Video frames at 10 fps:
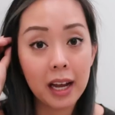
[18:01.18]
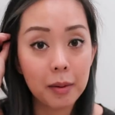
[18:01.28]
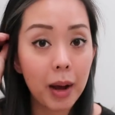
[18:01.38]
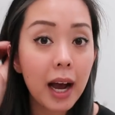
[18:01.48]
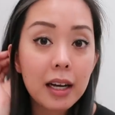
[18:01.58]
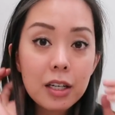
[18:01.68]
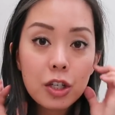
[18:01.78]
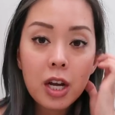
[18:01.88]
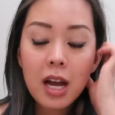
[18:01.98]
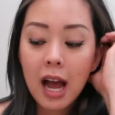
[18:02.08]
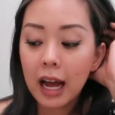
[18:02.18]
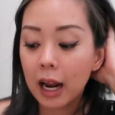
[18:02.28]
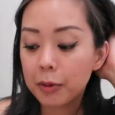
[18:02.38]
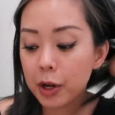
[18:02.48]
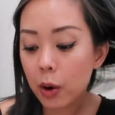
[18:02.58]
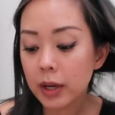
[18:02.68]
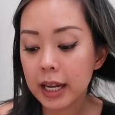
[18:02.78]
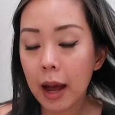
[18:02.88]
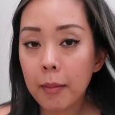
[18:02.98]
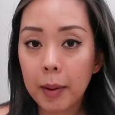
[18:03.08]
I had a package, and I would go
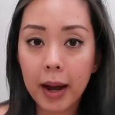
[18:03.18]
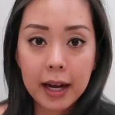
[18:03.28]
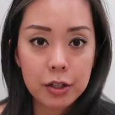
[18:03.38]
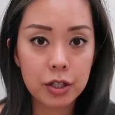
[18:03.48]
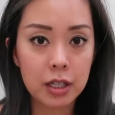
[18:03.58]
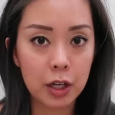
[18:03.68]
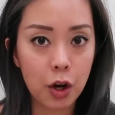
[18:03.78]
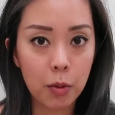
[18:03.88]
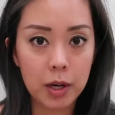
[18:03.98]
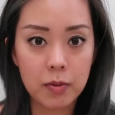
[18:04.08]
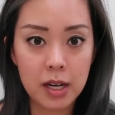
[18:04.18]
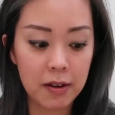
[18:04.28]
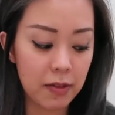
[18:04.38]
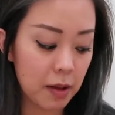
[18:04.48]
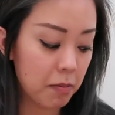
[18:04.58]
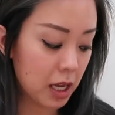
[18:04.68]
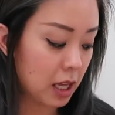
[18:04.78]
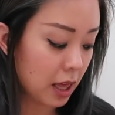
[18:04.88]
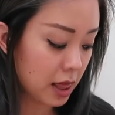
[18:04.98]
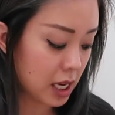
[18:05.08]
and get my packages and nobody would give the,
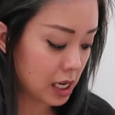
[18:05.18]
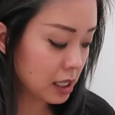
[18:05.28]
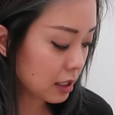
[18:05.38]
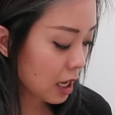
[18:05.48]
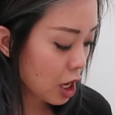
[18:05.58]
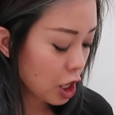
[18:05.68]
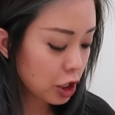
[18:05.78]
me these.